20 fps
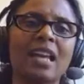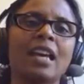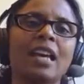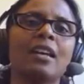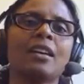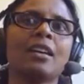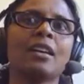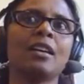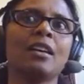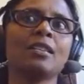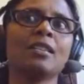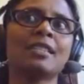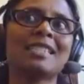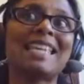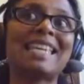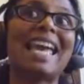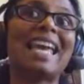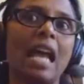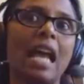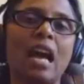uh,
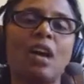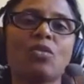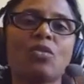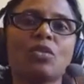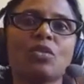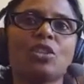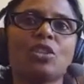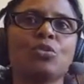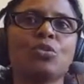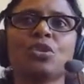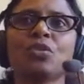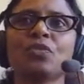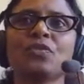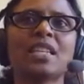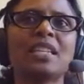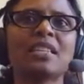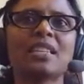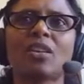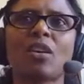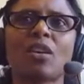scale out. You you've
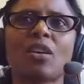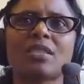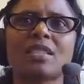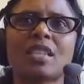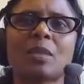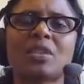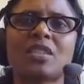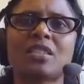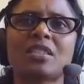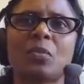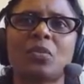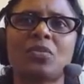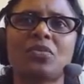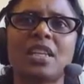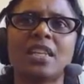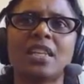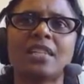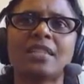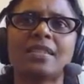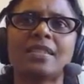seen that concept in some of
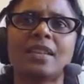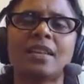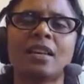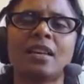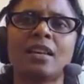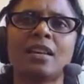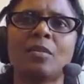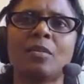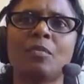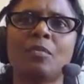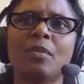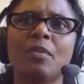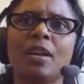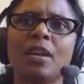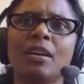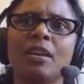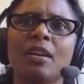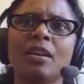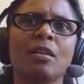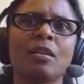these um,
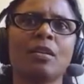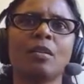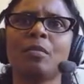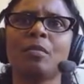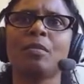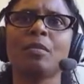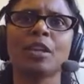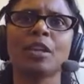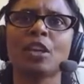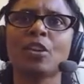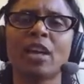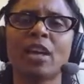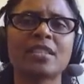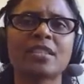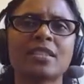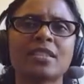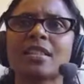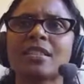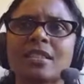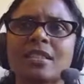uh, you know
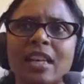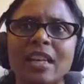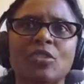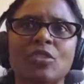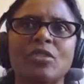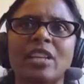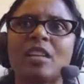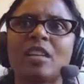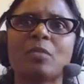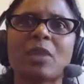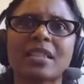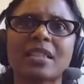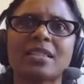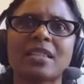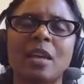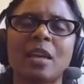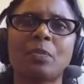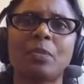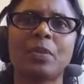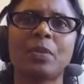HD Insight or Databricks
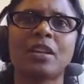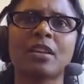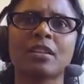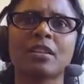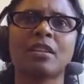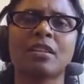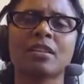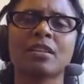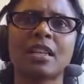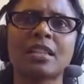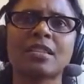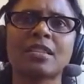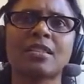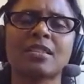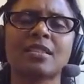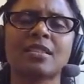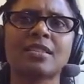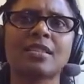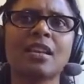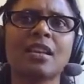type uh, uh,
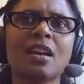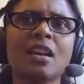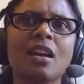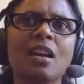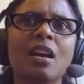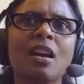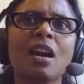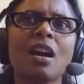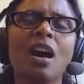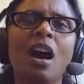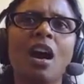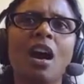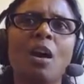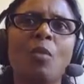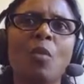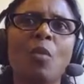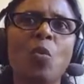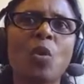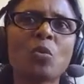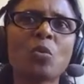clusters.
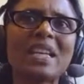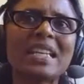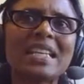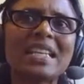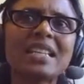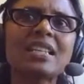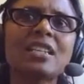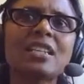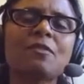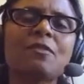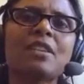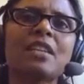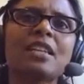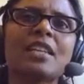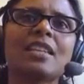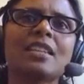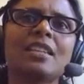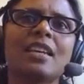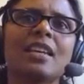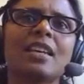Um, what we did
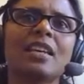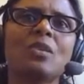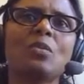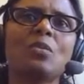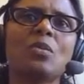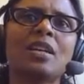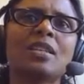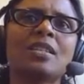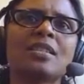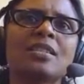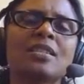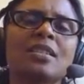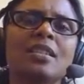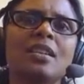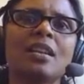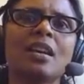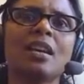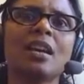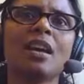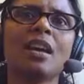differently there was
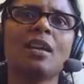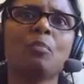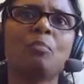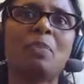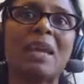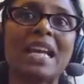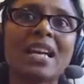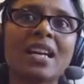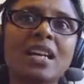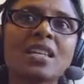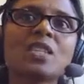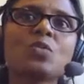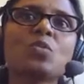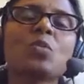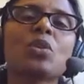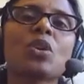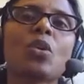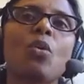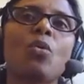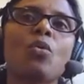because we
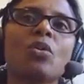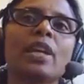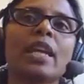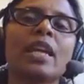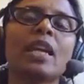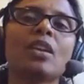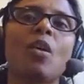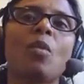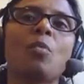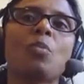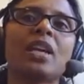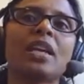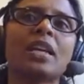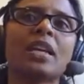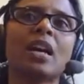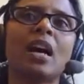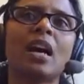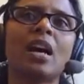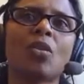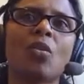were owning and
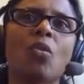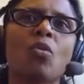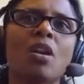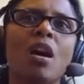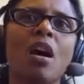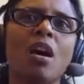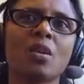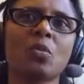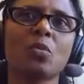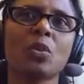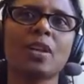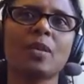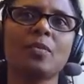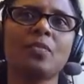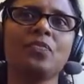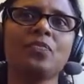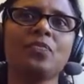operating our own hardware,